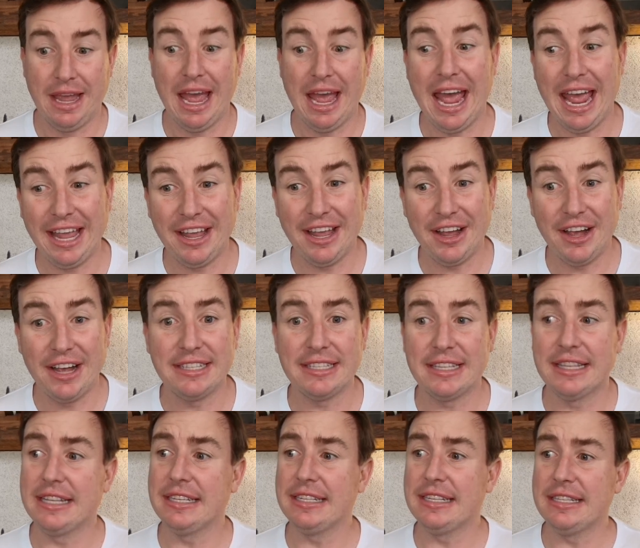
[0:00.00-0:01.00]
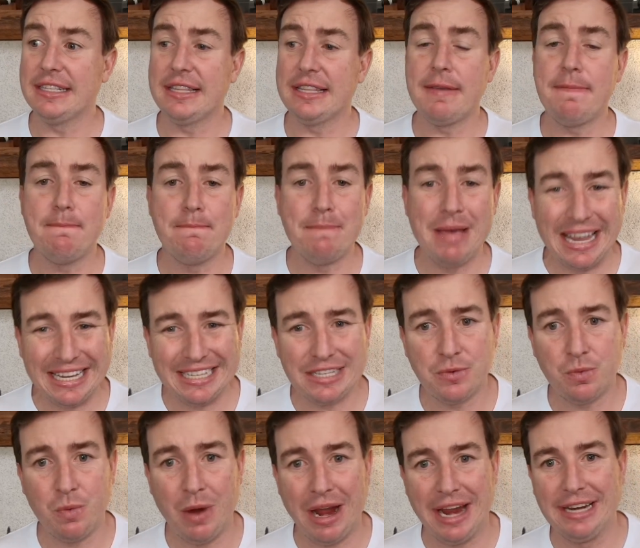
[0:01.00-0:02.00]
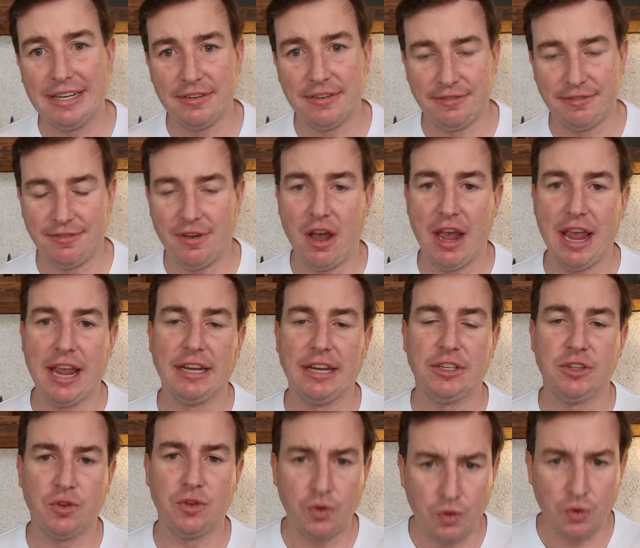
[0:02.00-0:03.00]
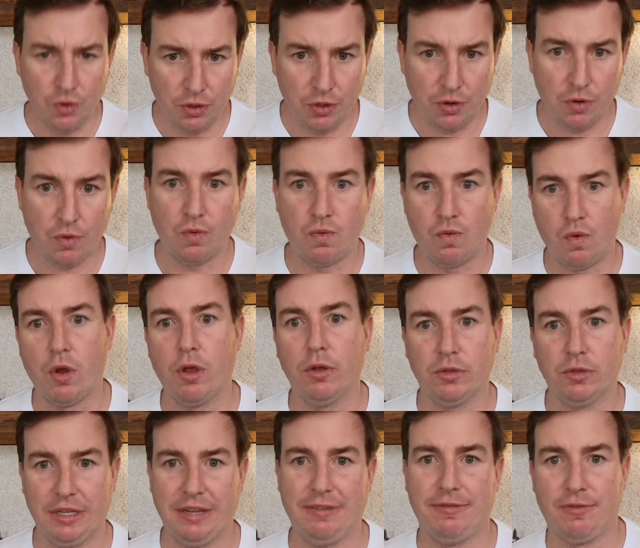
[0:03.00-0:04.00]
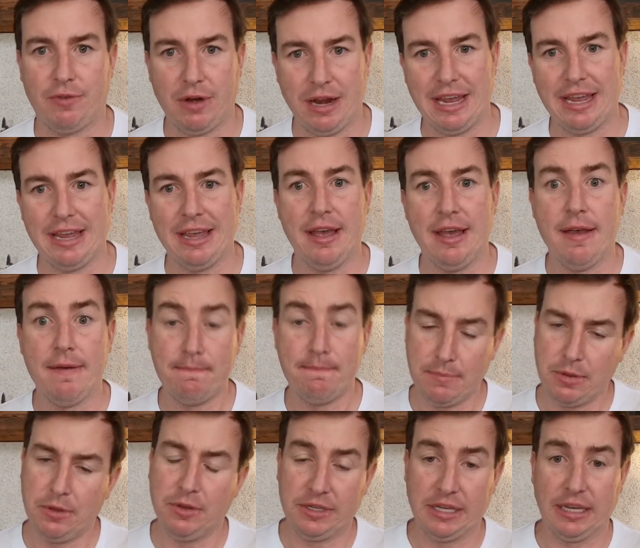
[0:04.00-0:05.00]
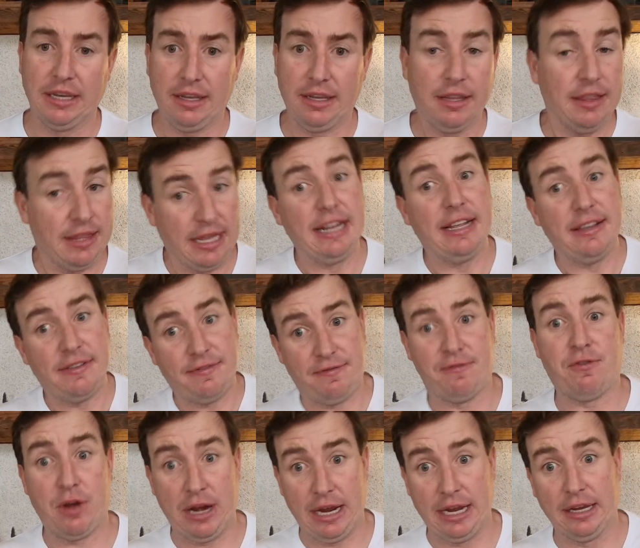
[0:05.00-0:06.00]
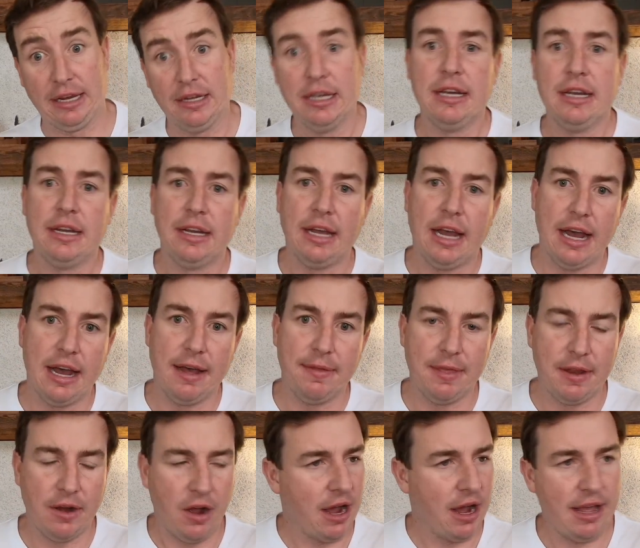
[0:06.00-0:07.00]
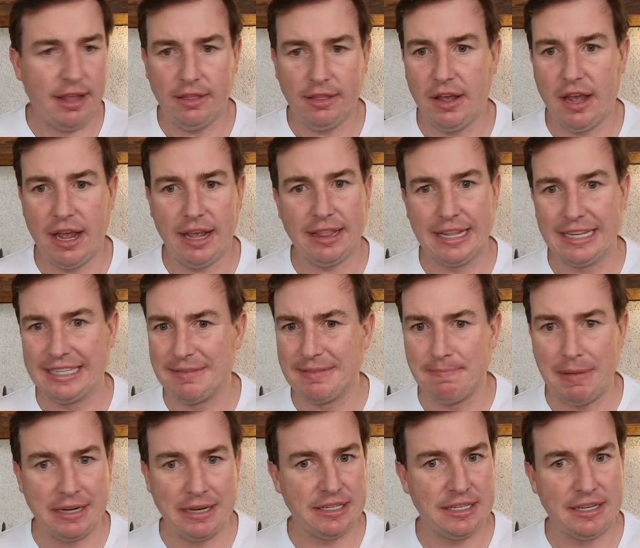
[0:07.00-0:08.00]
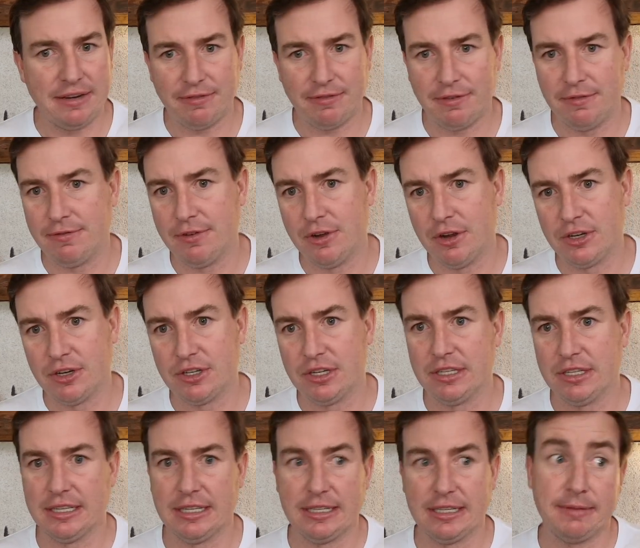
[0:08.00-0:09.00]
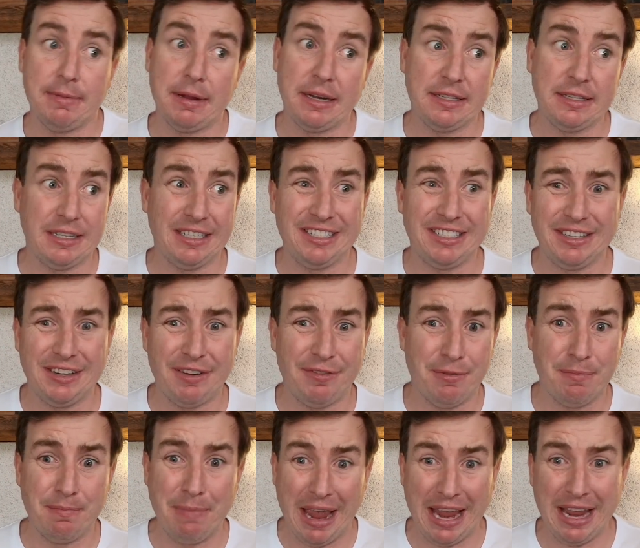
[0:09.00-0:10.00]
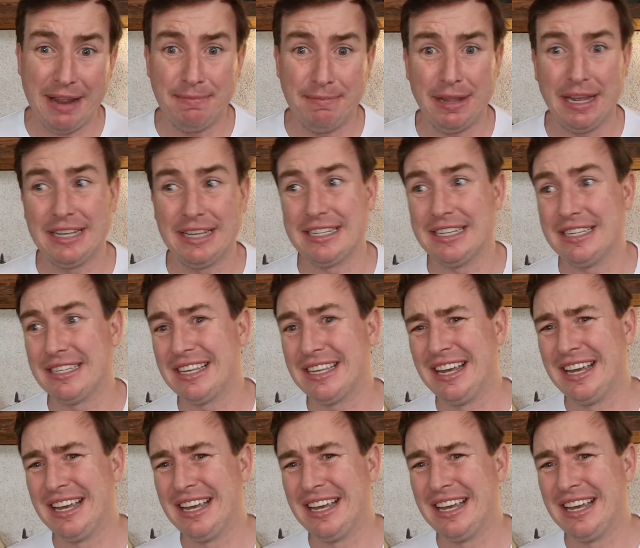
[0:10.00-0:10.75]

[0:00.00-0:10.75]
Hey guys, this is the best way to find good royalty-free music that is free, that I like. There's a bunch of different versions. There's a bunch of different paid places.